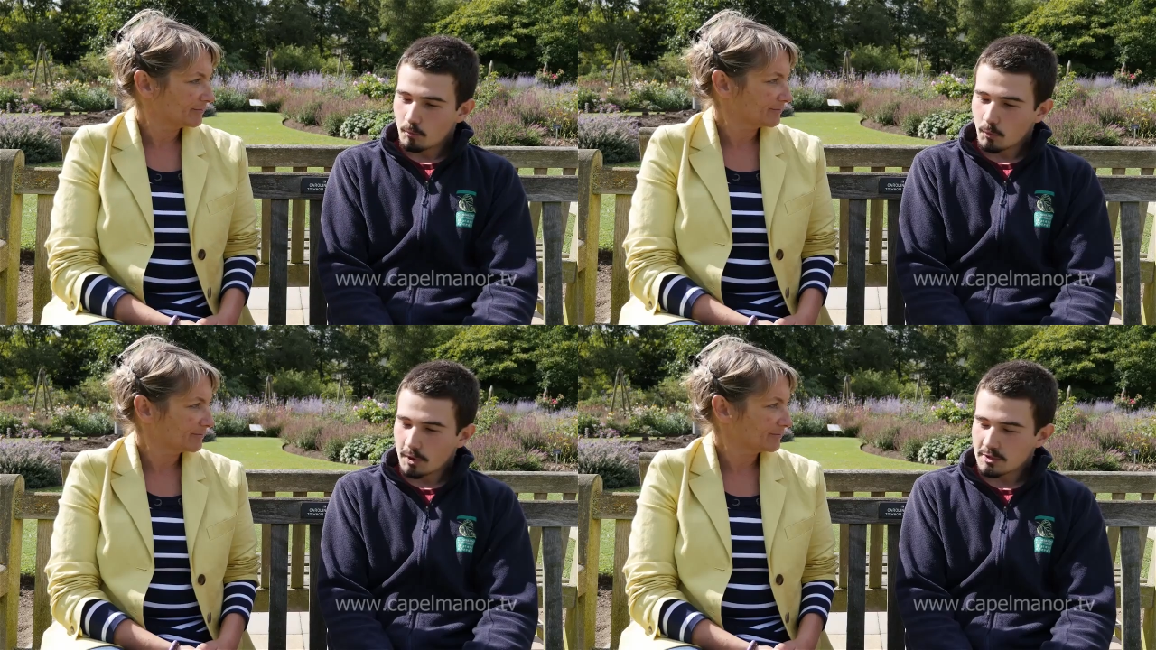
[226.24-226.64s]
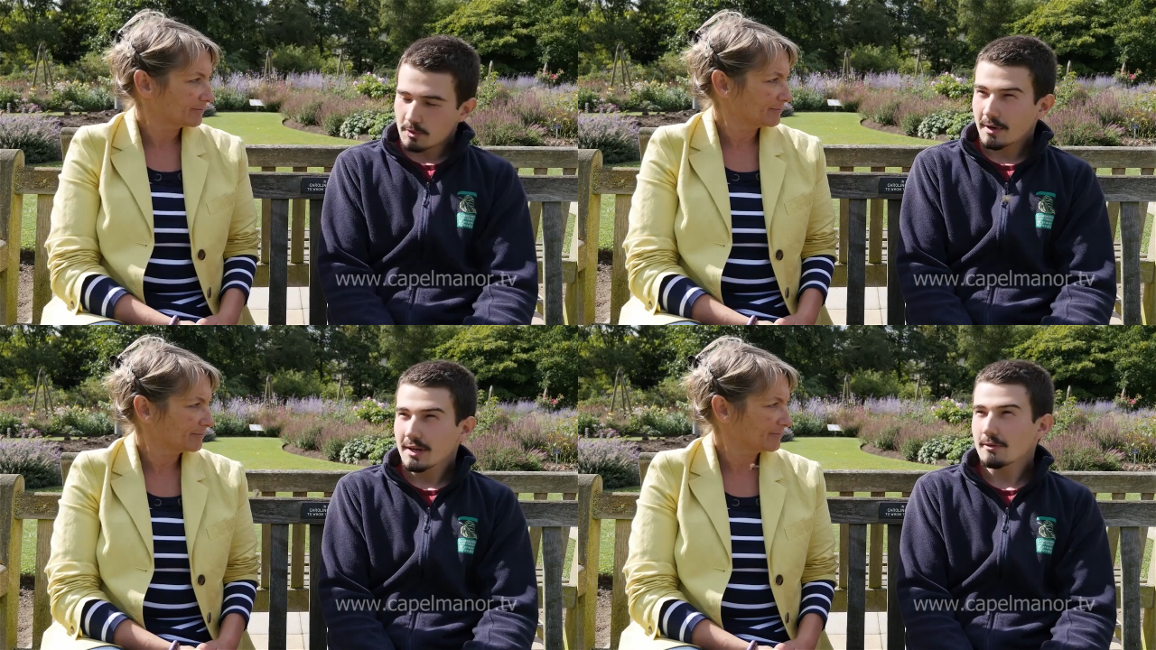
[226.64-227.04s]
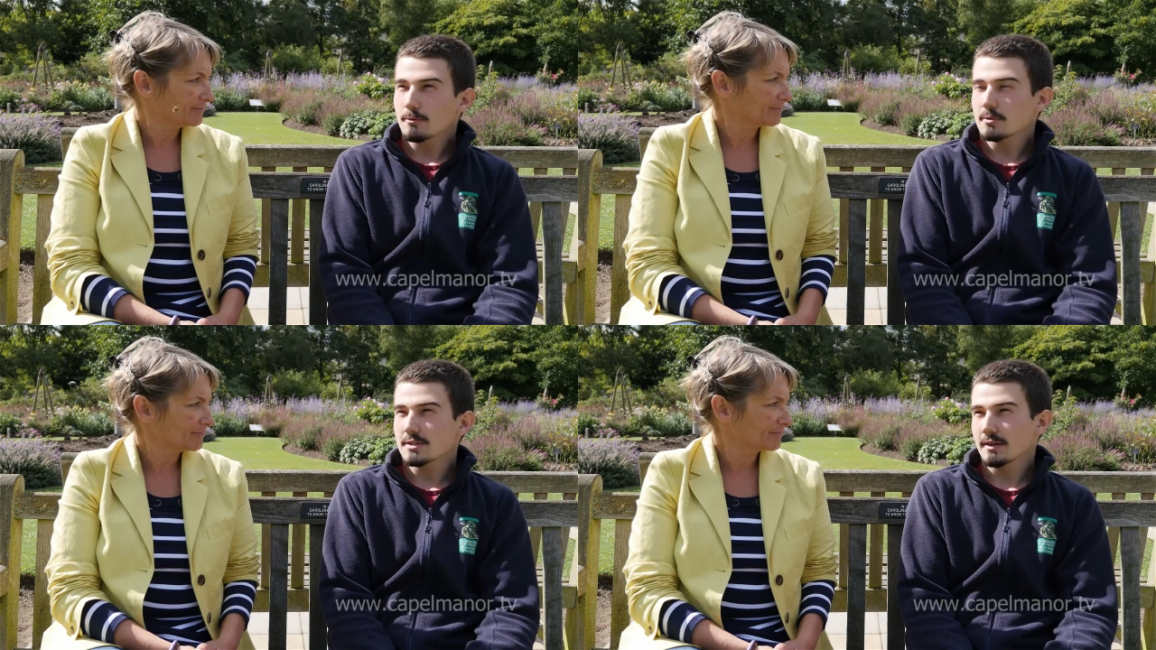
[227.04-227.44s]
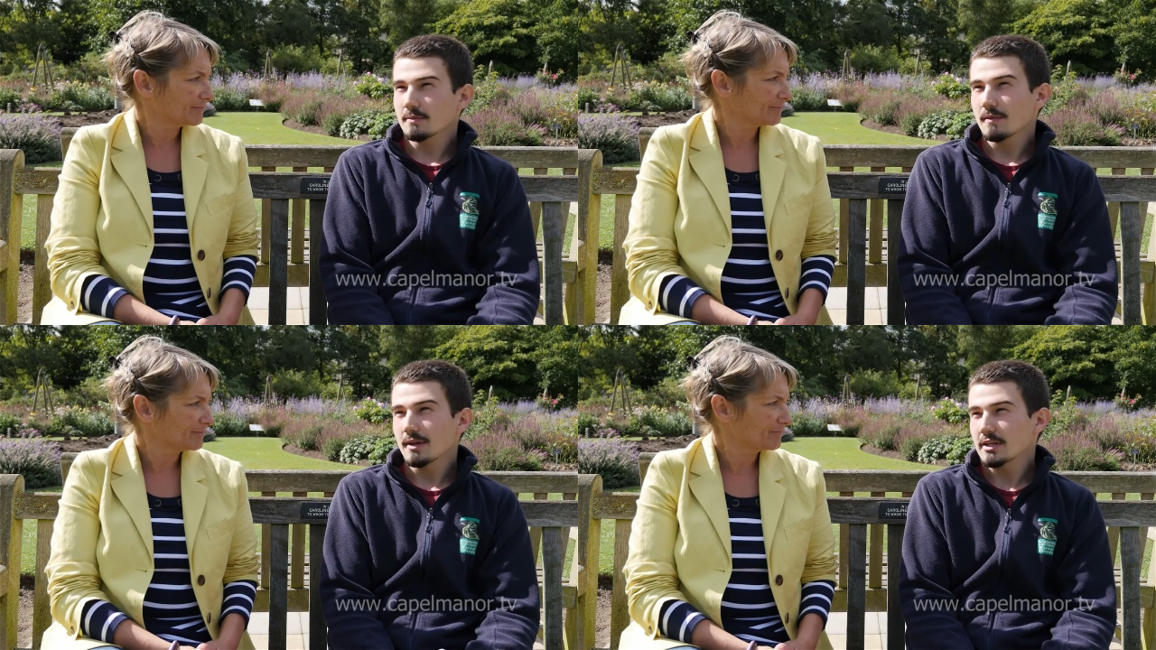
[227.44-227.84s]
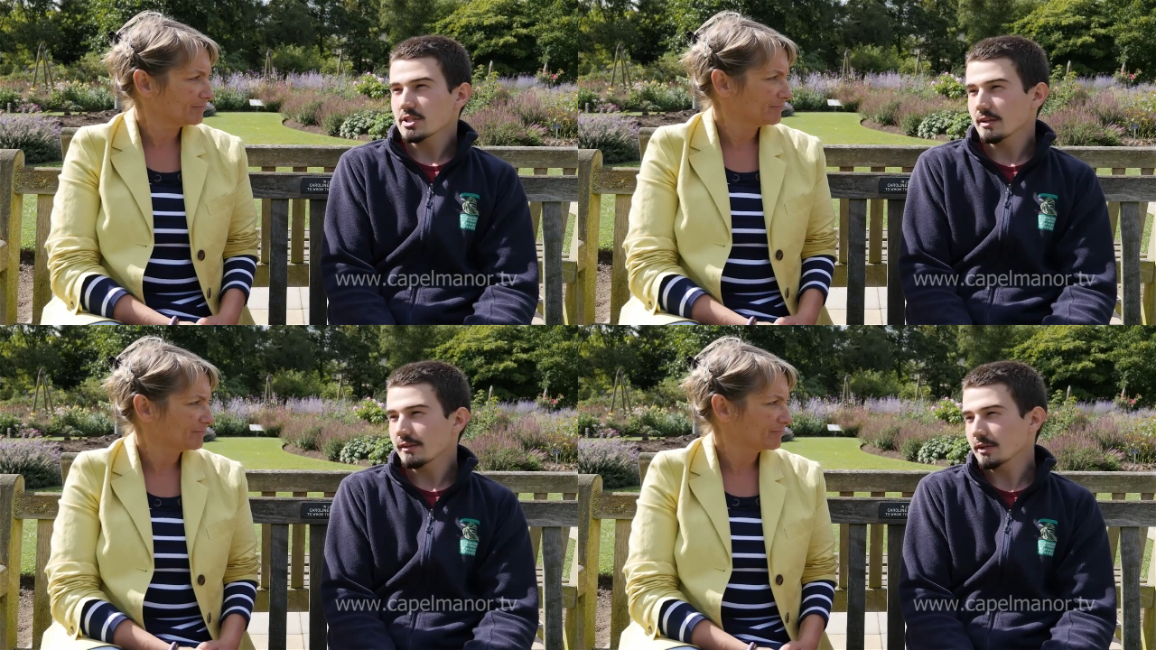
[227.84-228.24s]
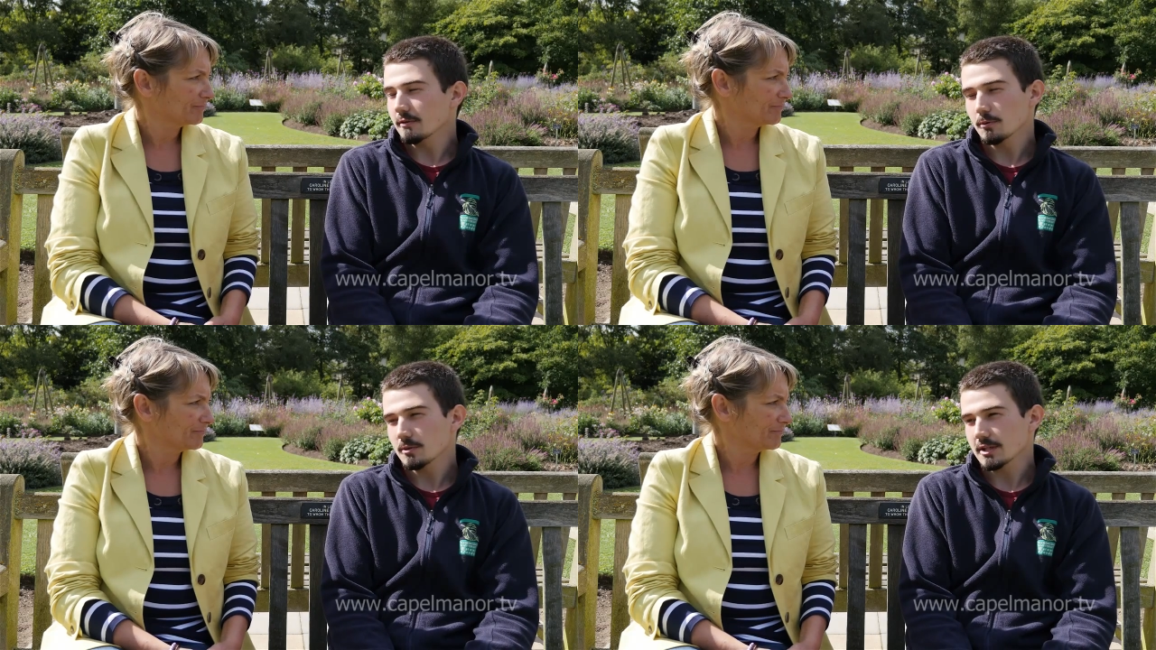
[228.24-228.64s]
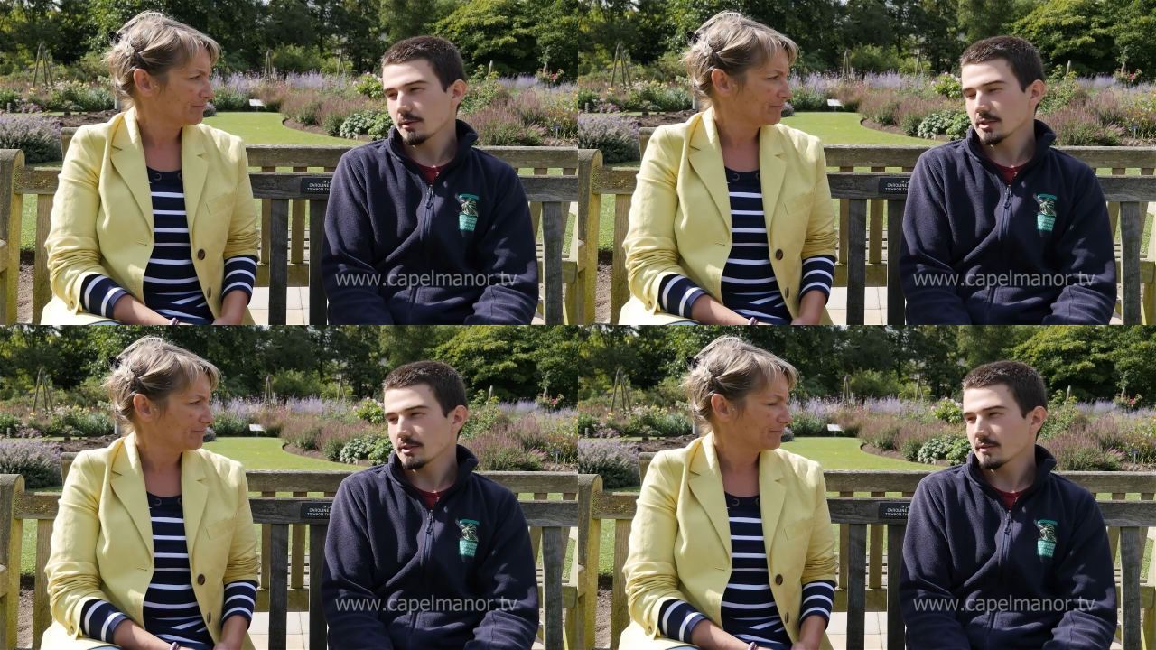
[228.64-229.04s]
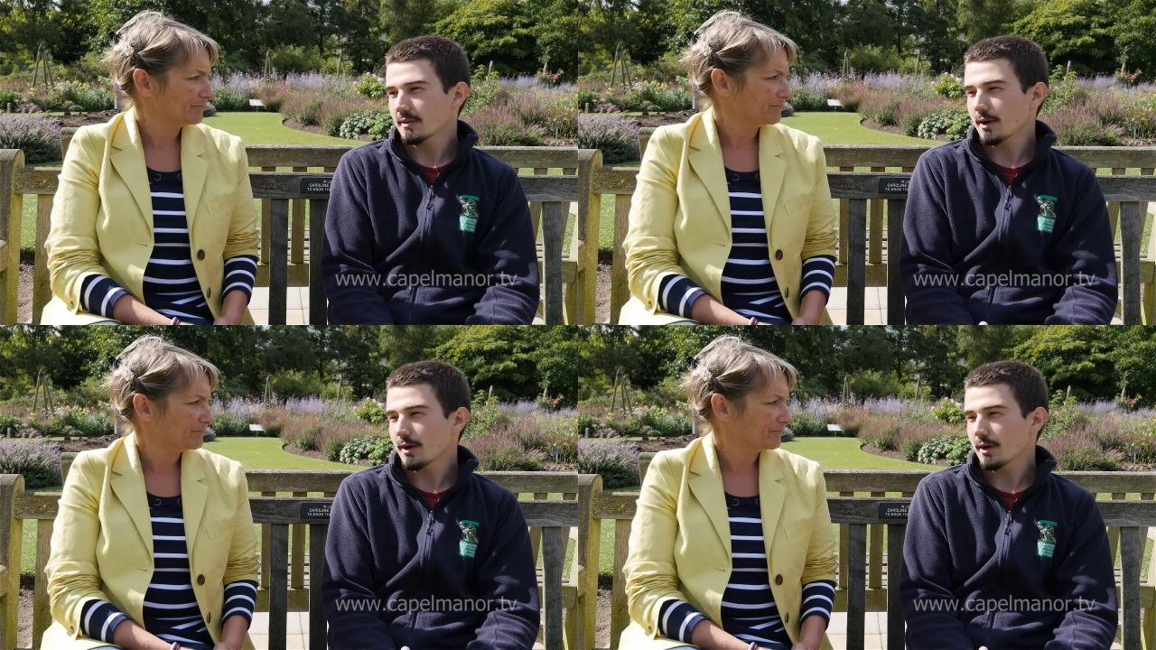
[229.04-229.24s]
Speaker 1: When I was doing my A-levels and initially thinking of horticulture,